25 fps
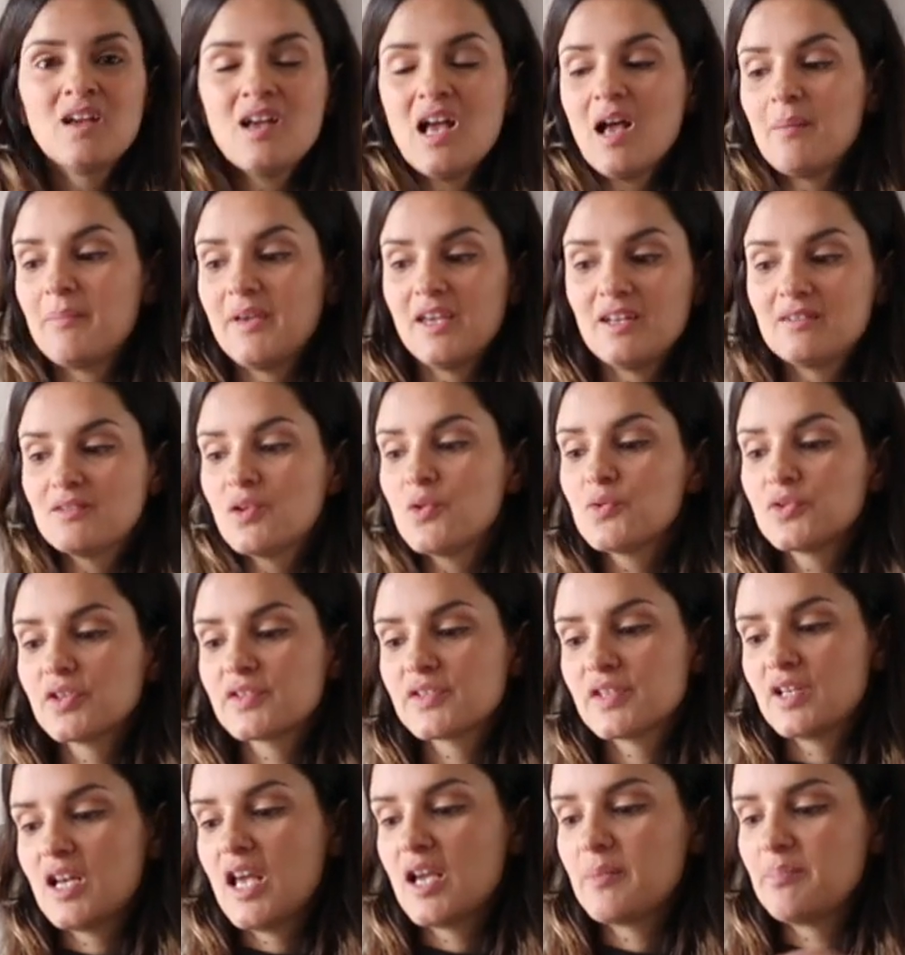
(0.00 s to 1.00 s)
I mean, who
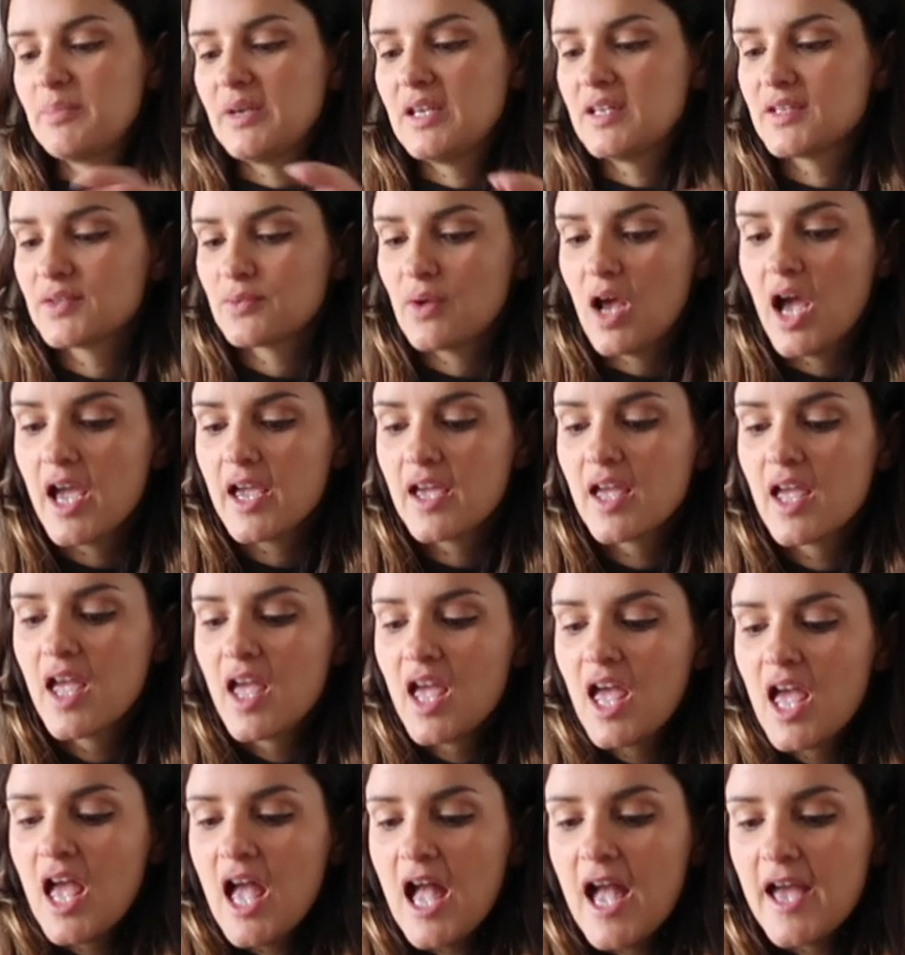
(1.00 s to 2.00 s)
doesn't like peas, right?
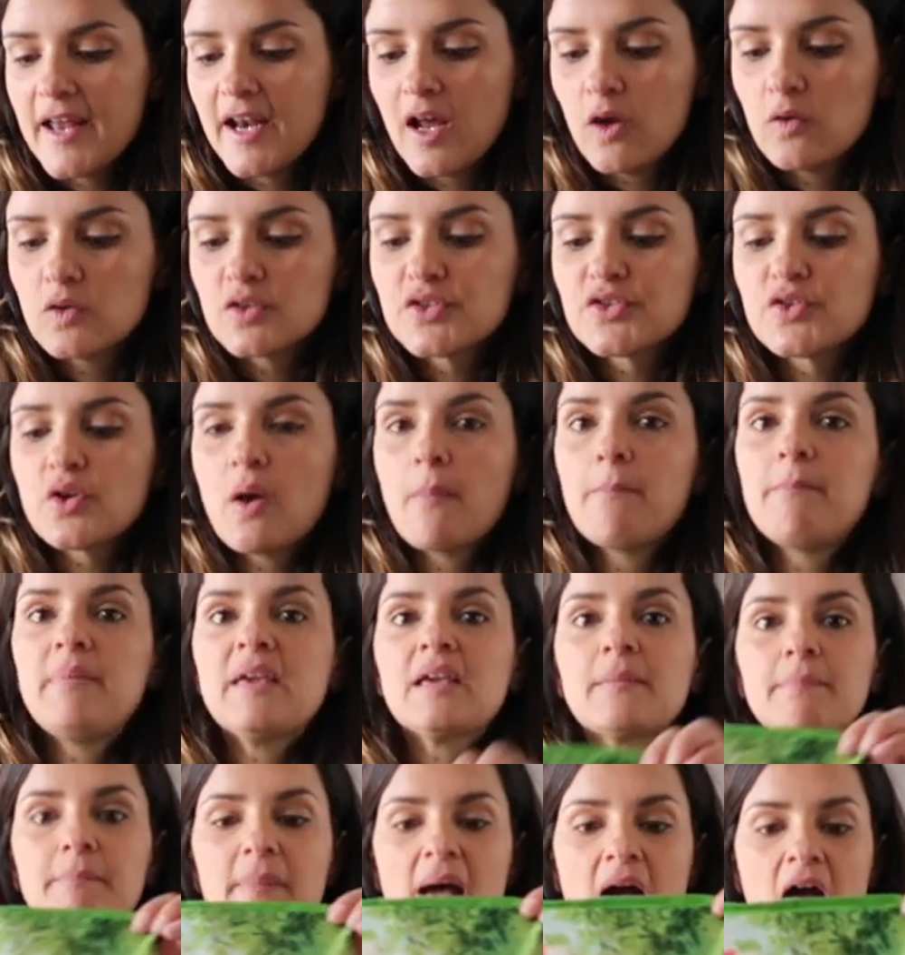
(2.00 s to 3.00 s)
And I also a
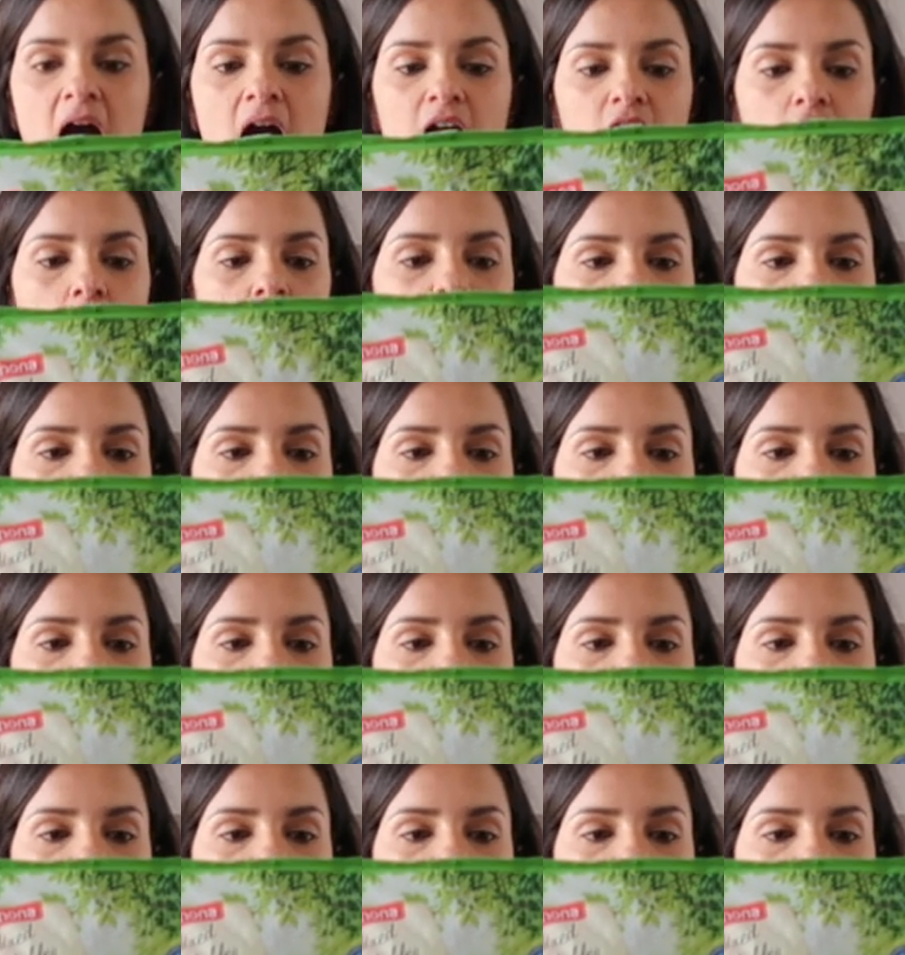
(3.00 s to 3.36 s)
big bag